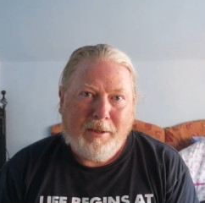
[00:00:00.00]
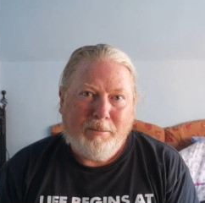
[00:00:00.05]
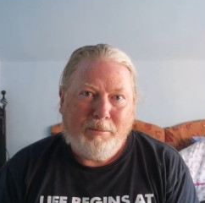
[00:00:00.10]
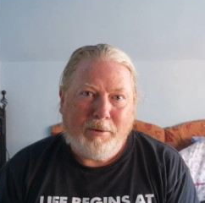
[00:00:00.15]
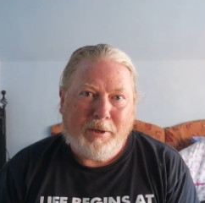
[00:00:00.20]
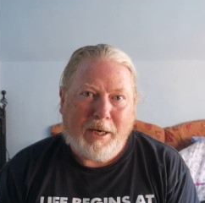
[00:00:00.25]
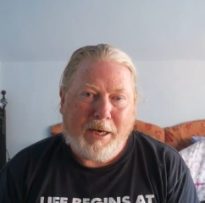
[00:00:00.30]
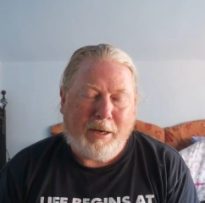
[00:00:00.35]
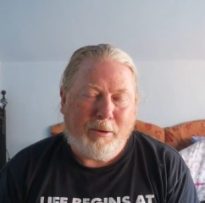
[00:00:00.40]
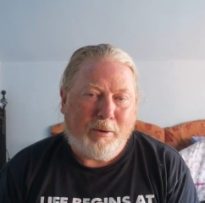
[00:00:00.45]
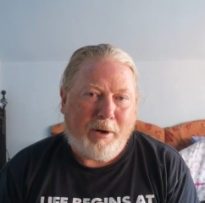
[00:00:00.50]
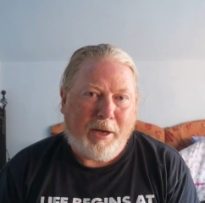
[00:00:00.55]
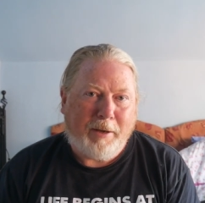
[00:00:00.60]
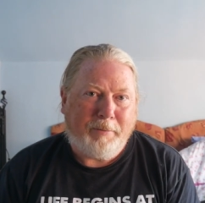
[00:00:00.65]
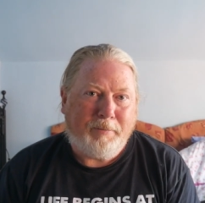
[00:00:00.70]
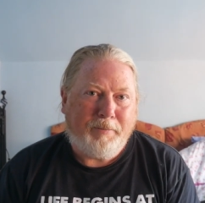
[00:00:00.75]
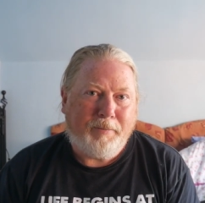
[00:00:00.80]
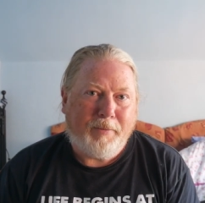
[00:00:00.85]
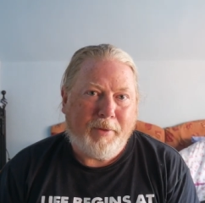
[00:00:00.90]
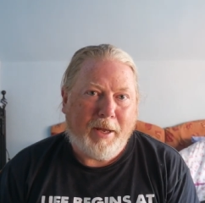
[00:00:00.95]
But
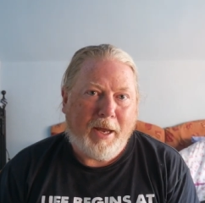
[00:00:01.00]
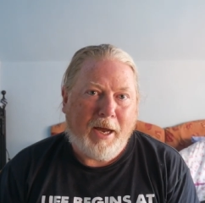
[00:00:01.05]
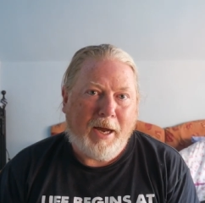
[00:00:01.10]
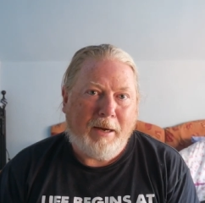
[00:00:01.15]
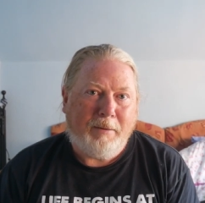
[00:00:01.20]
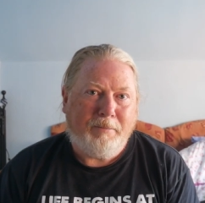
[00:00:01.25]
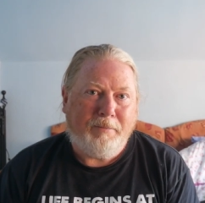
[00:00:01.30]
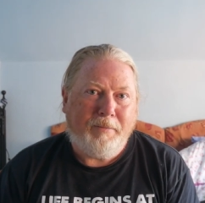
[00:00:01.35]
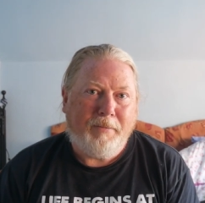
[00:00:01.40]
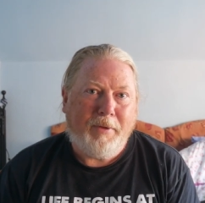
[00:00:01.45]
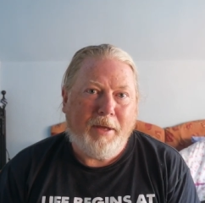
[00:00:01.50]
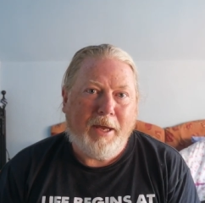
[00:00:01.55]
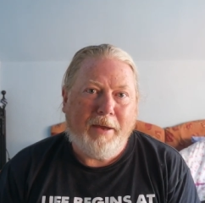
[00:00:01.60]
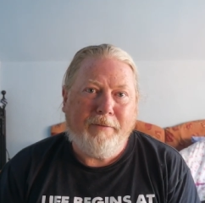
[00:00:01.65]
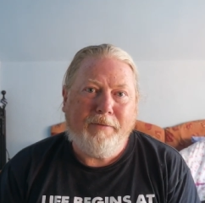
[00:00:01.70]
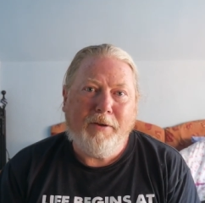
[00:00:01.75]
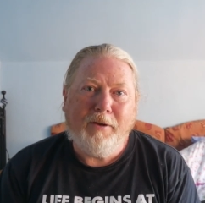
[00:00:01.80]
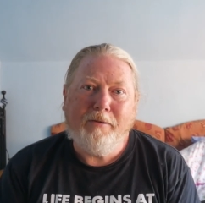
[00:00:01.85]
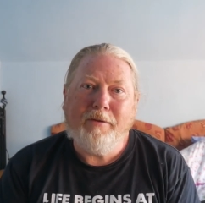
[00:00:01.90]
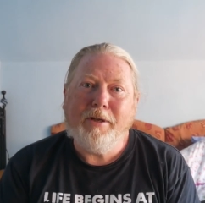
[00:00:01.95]
anyway, um,
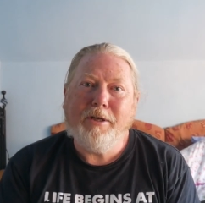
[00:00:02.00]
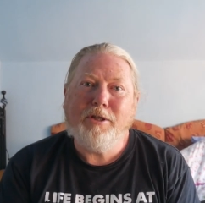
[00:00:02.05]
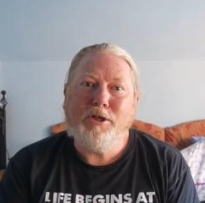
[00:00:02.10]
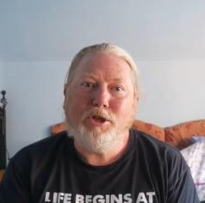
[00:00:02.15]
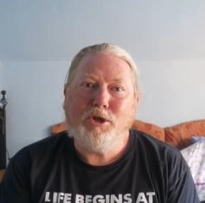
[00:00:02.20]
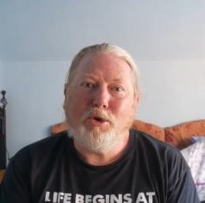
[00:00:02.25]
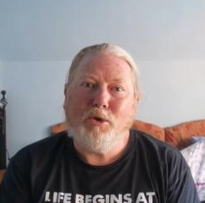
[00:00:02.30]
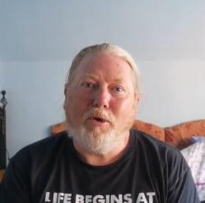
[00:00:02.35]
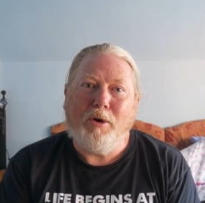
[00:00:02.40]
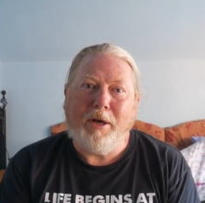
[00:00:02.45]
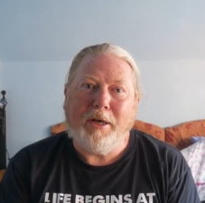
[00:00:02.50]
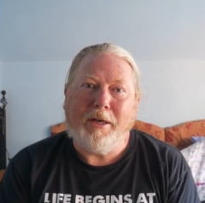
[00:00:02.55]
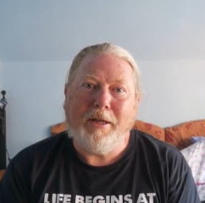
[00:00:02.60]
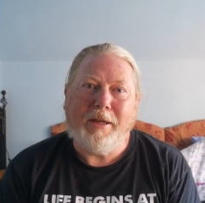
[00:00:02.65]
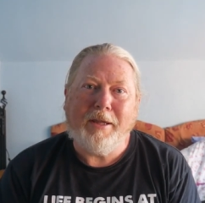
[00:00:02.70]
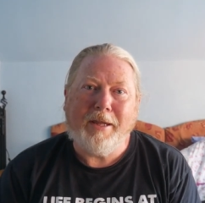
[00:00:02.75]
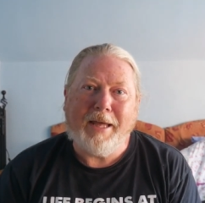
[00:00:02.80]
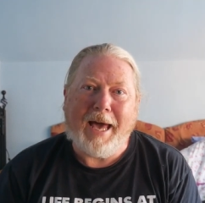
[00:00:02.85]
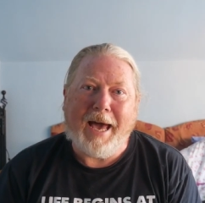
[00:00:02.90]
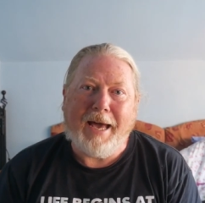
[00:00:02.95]
if you've enjoyed
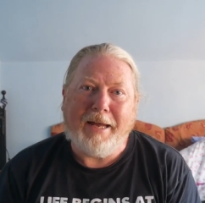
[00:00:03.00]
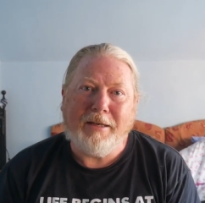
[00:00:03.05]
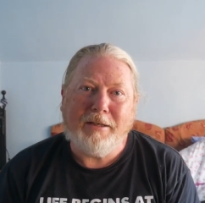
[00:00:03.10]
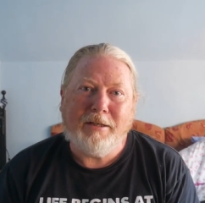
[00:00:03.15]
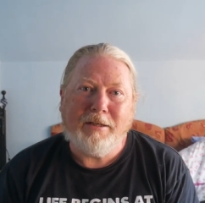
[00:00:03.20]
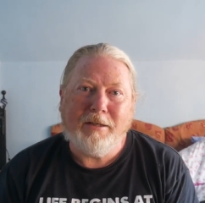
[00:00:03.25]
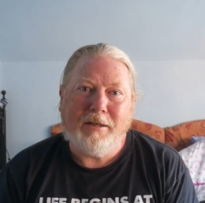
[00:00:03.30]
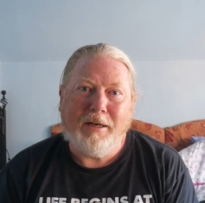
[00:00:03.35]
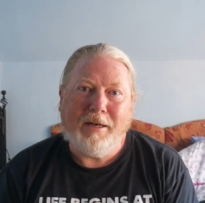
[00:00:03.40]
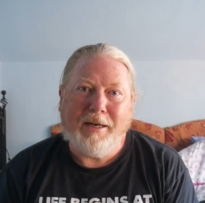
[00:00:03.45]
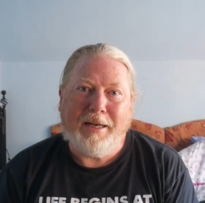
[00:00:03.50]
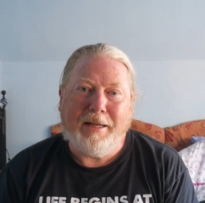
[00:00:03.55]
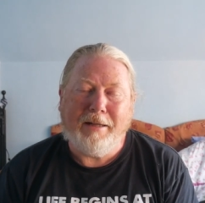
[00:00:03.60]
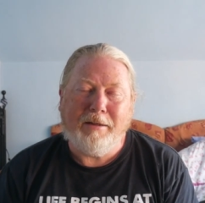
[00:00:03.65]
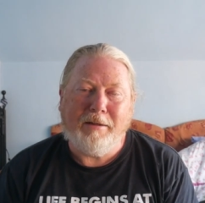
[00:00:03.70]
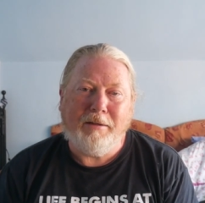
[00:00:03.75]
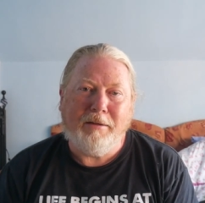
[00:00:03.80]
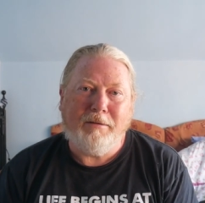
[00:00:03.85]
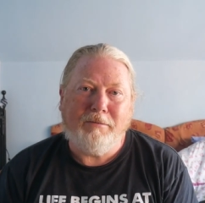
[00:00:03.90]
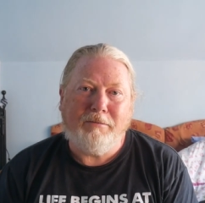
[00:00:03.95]
that little